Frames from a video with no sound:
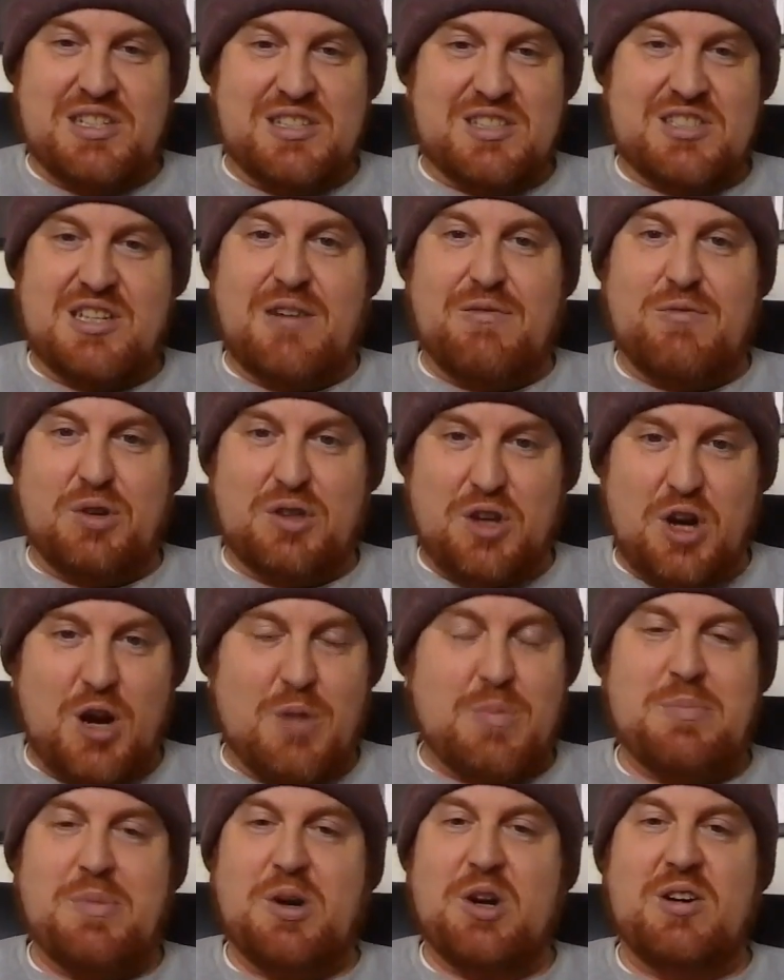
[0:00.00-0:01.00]
interesting stuff with
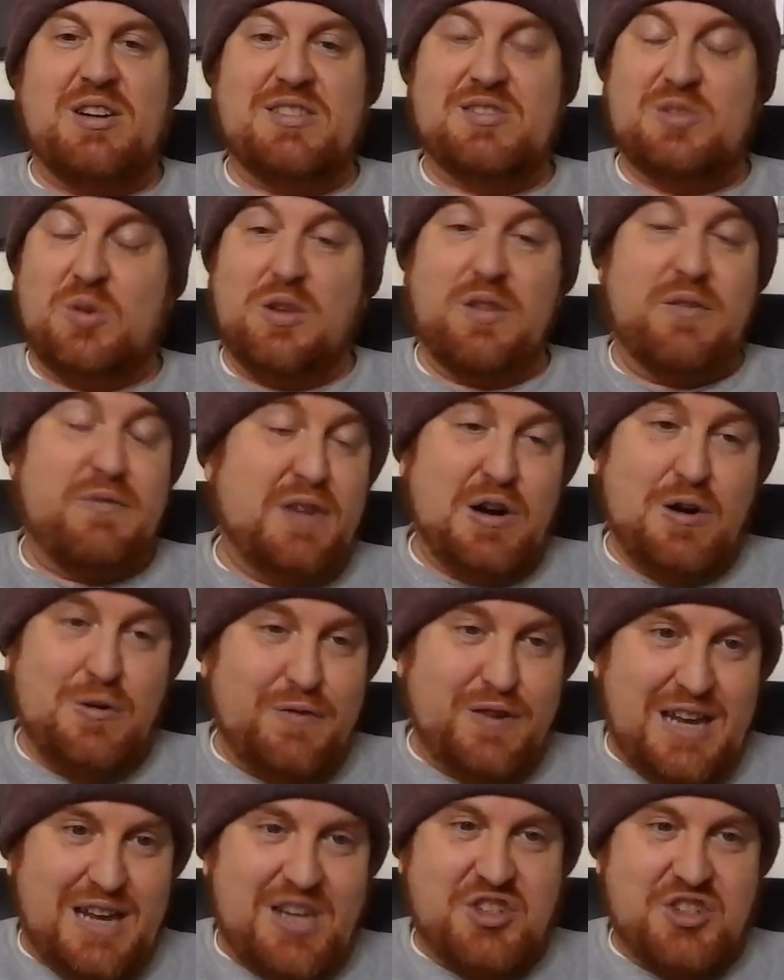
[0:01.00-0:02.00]
carbon markets or the
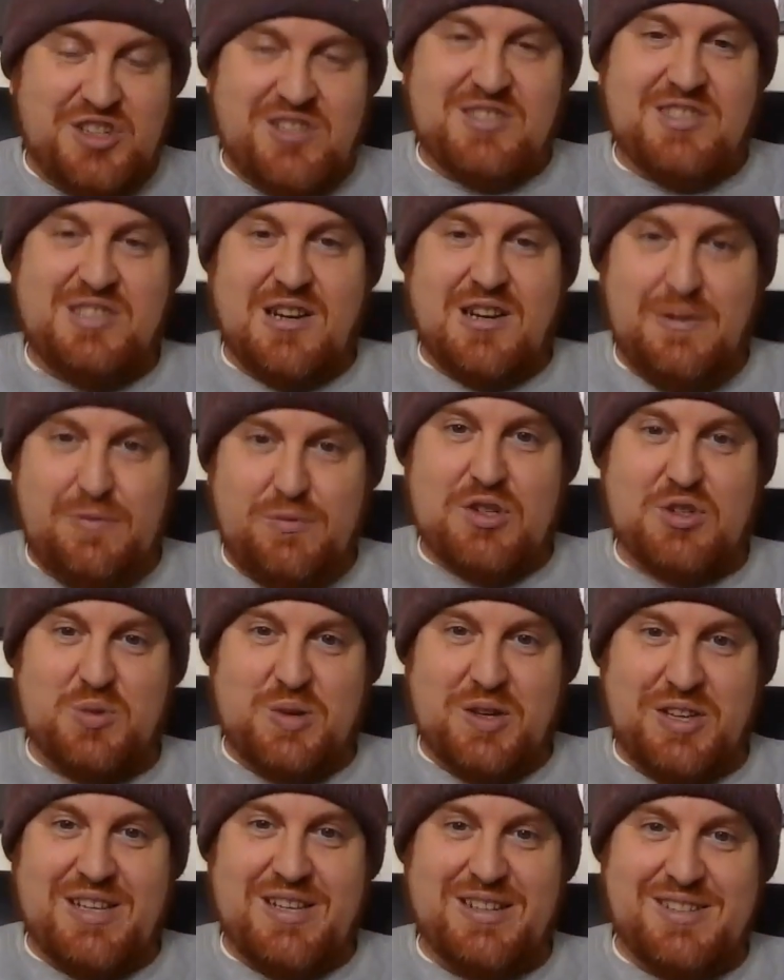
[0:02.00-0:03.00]
verification stuff,
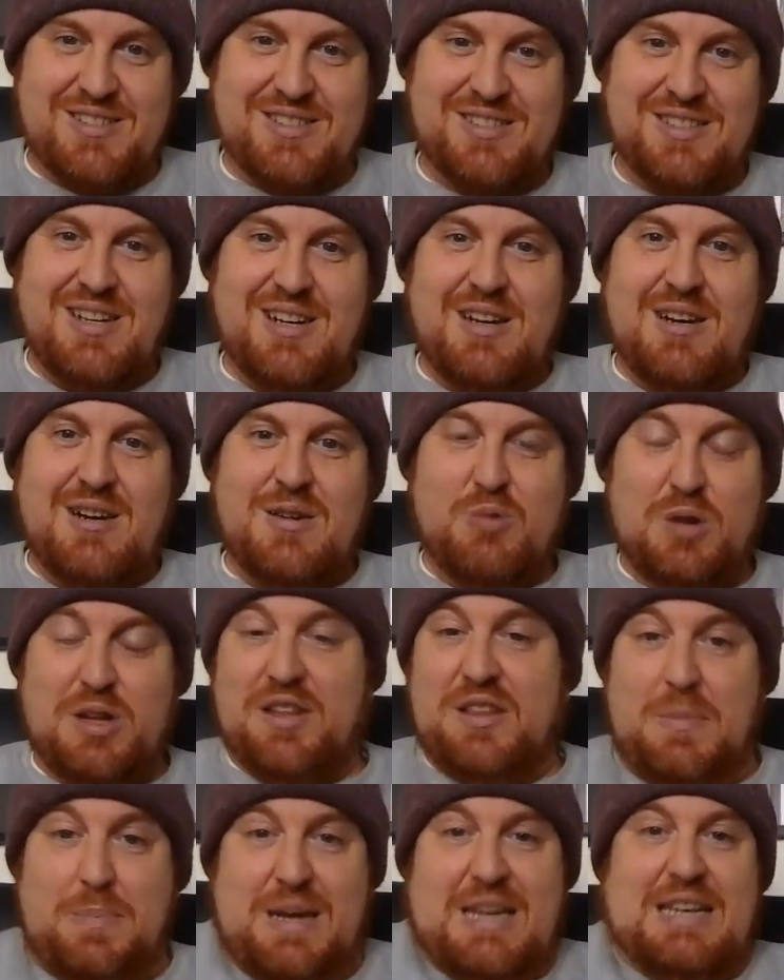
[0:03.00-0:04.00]
which really is
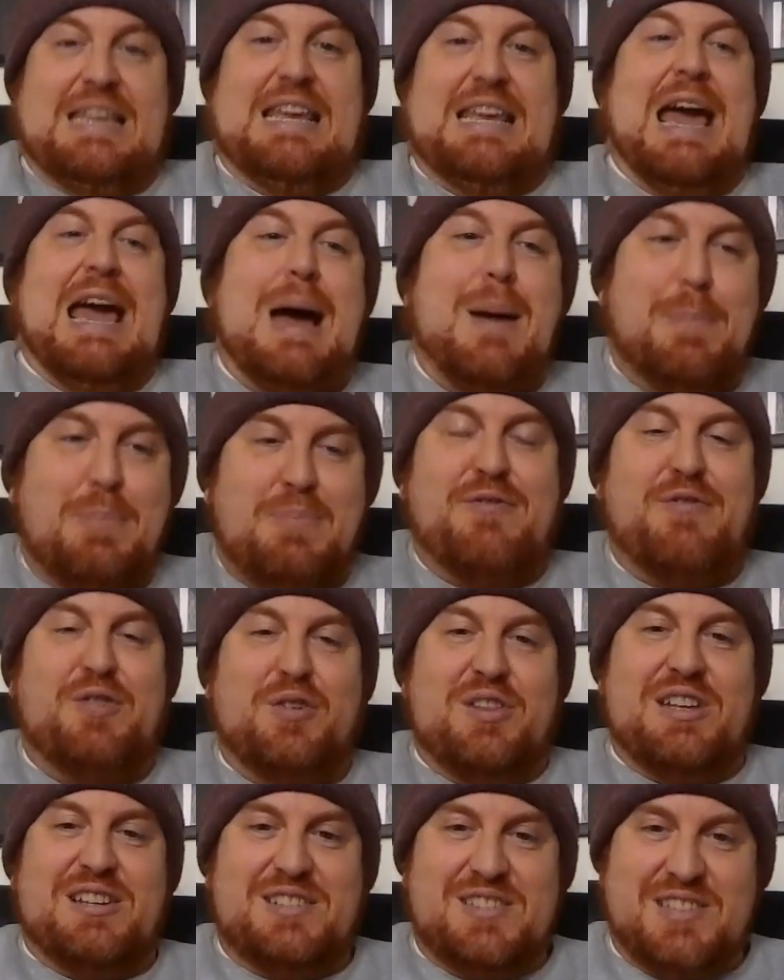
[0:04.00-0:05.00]
really the big gap
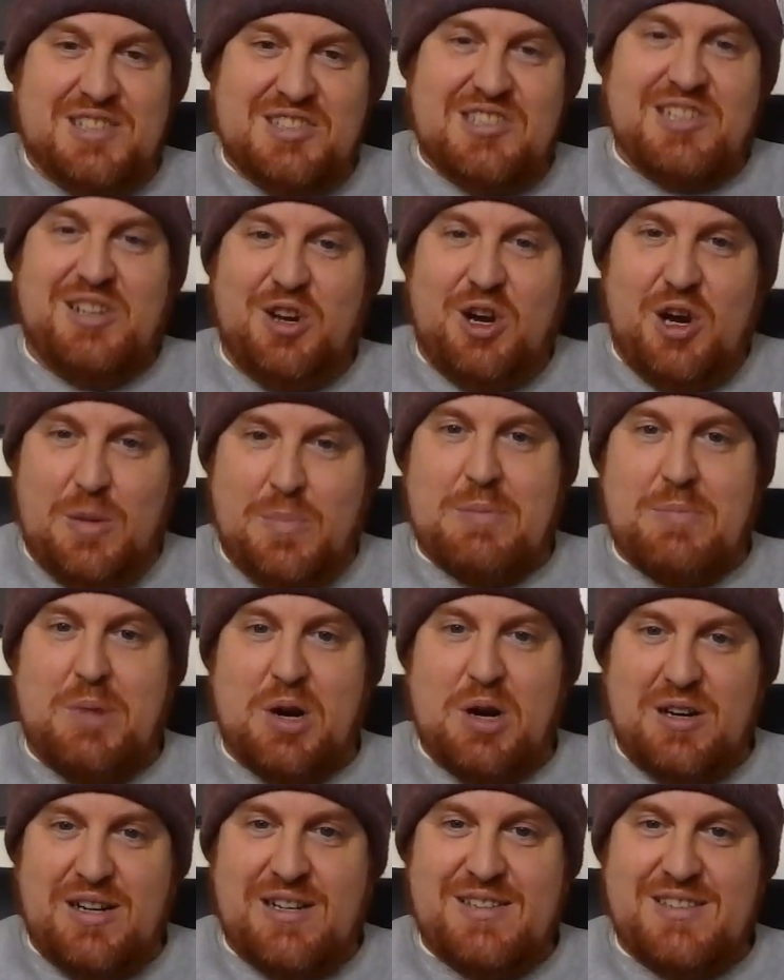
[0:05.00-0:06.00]
for the existing
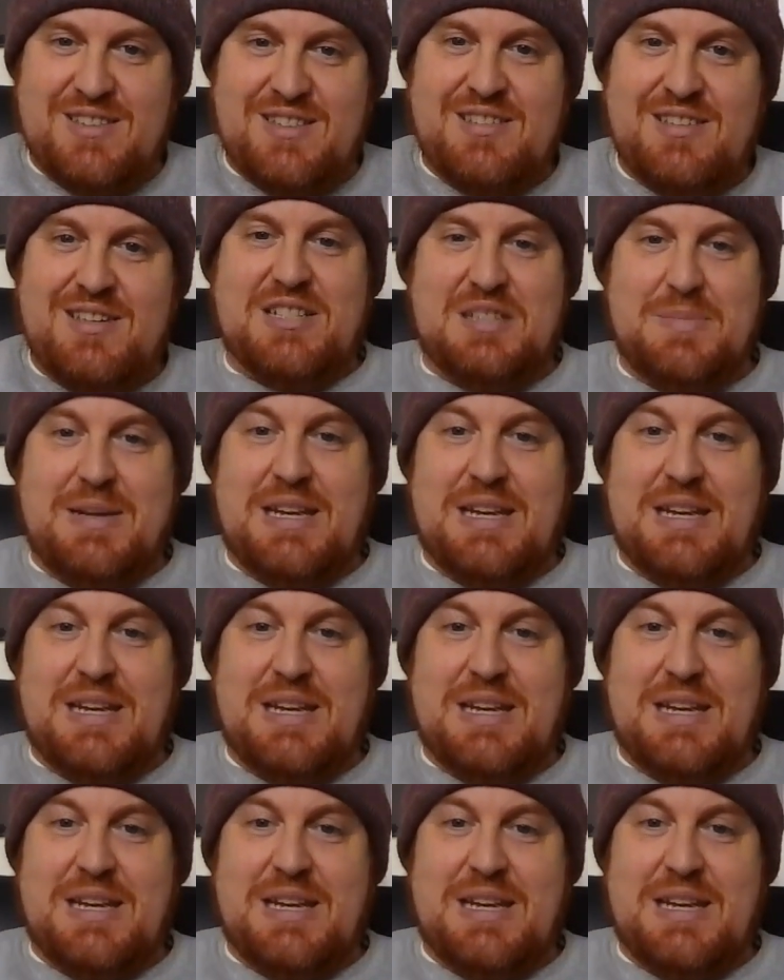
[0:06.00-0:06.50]
carbon markets.